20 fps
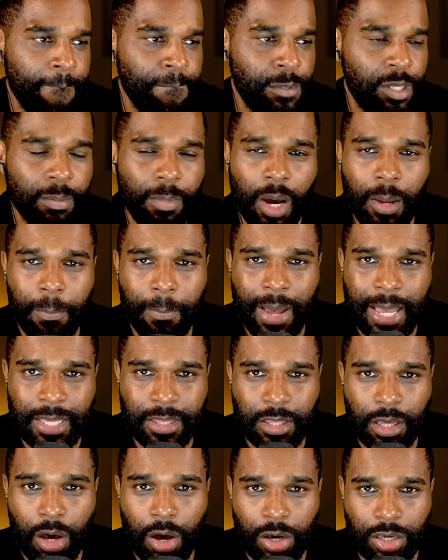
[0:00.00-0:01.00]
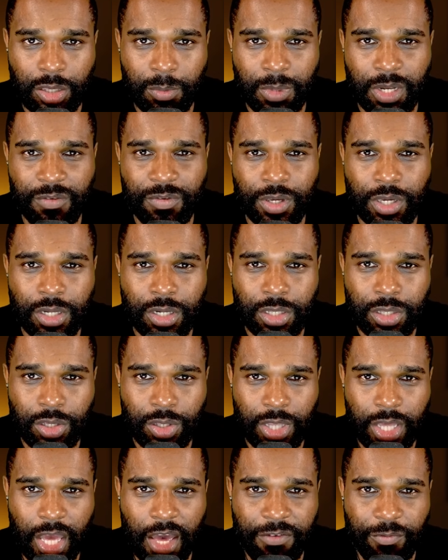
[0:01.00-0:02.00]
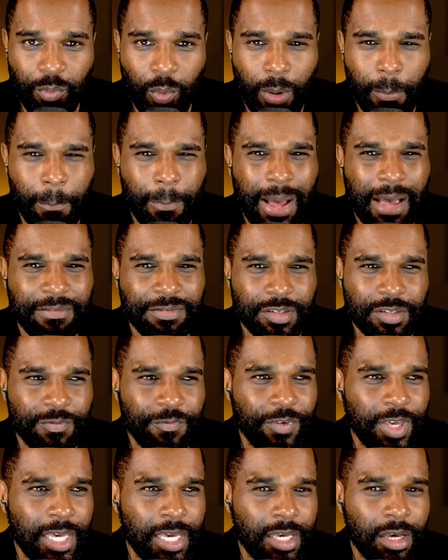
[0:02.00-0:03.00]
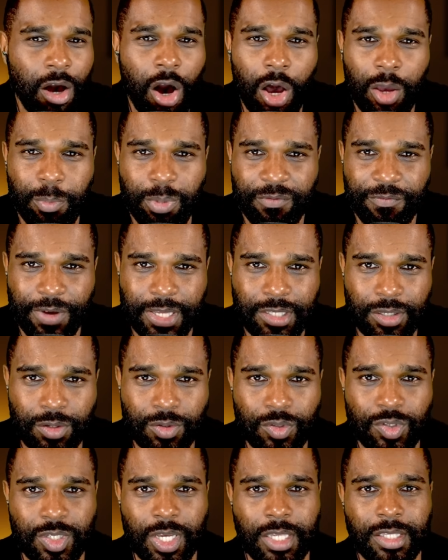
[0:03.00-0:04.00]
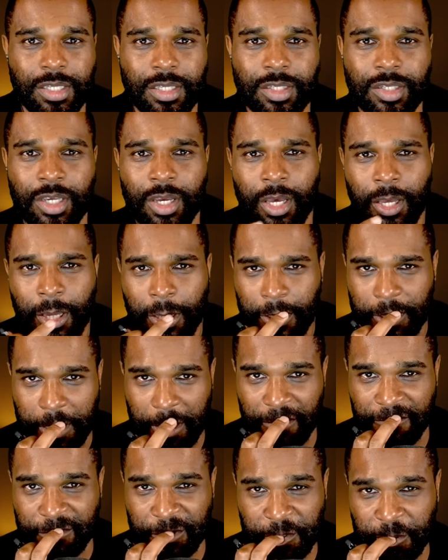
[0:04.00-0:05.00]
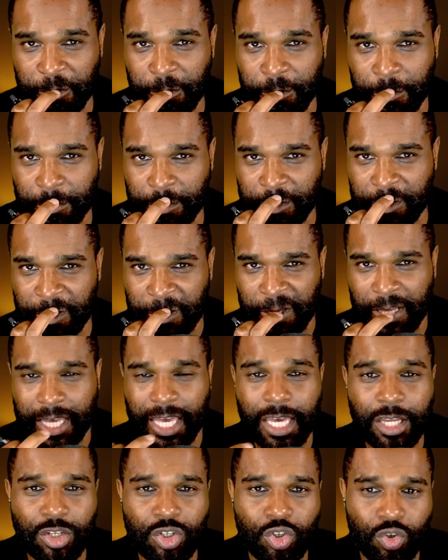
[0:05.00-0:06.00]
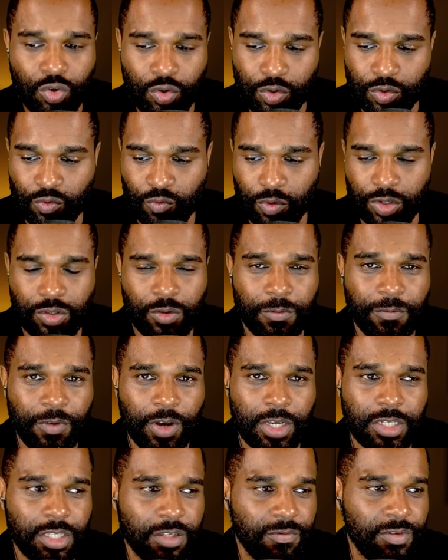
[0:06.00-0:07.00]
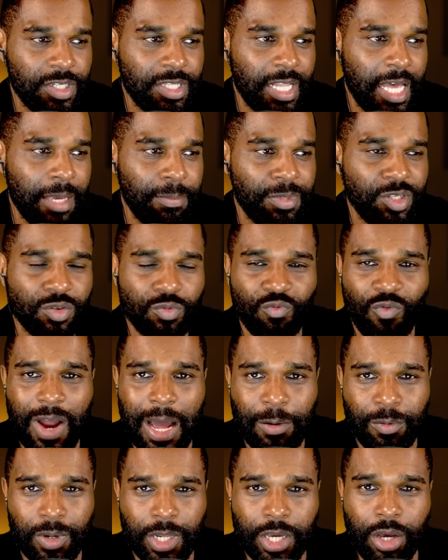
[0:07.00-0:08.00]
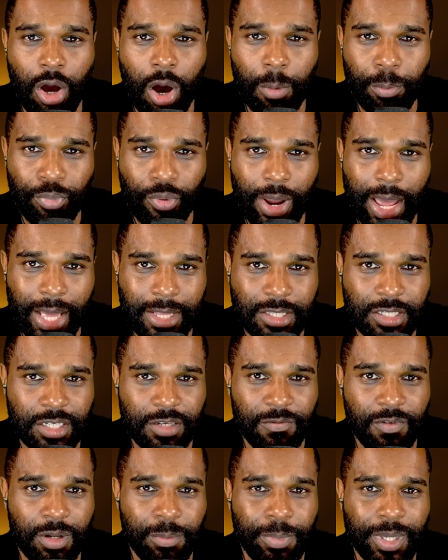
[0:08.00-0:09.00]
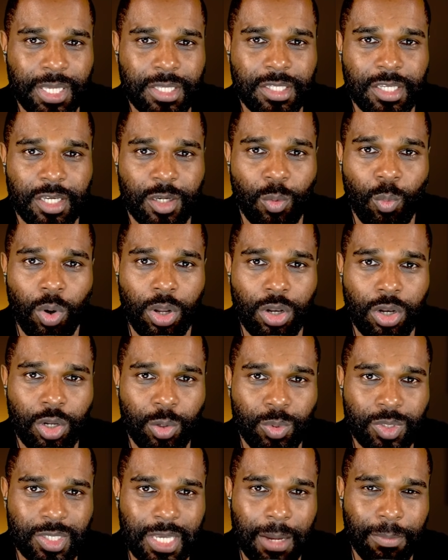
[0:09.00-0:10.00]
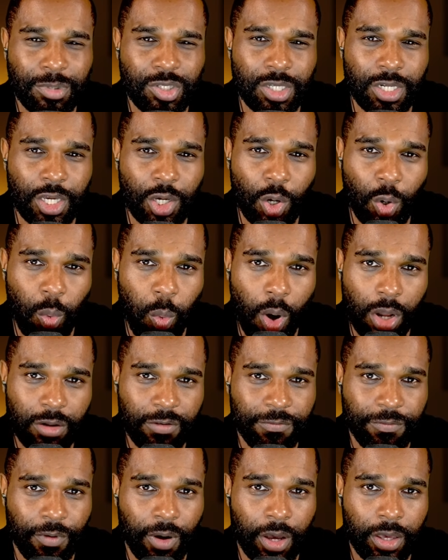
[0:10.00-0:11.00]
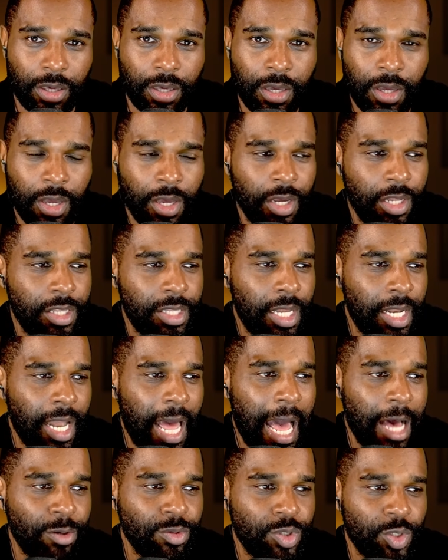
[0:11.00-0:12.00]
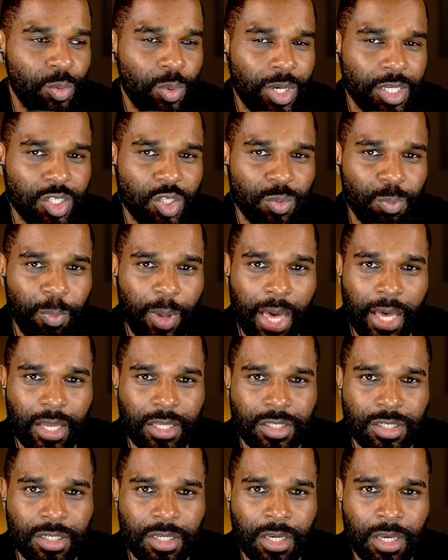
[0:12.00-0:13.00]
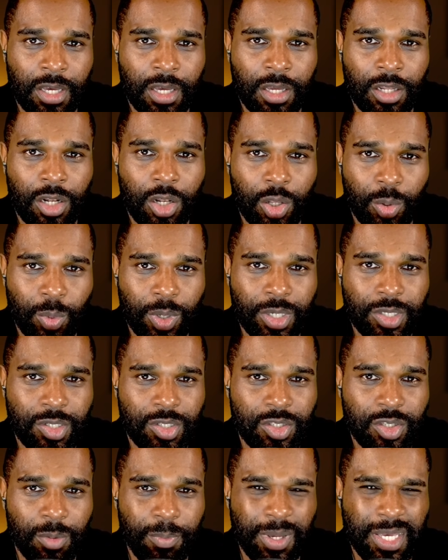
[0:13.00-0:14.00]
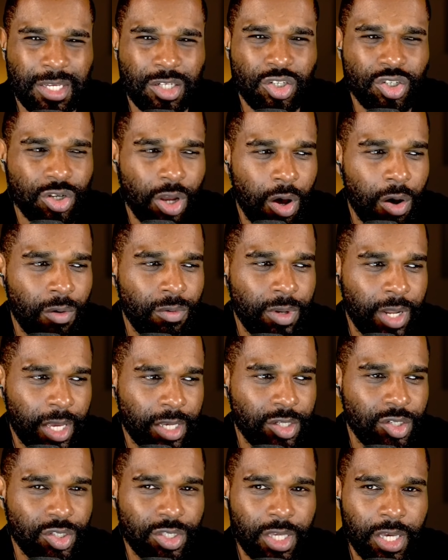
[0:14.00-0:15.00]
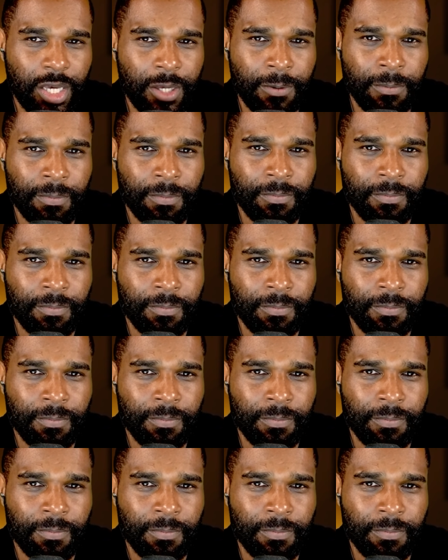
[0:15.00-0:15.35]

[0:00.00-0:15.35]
you might make the argument, if you're going to do the F1 maths thing, hypothetical settings, that if King George Russell, first of his name, is roundly, comprehensively beating one Lewis Hamilton in qualifying, then how do you expect Lewis to beat Charles next year?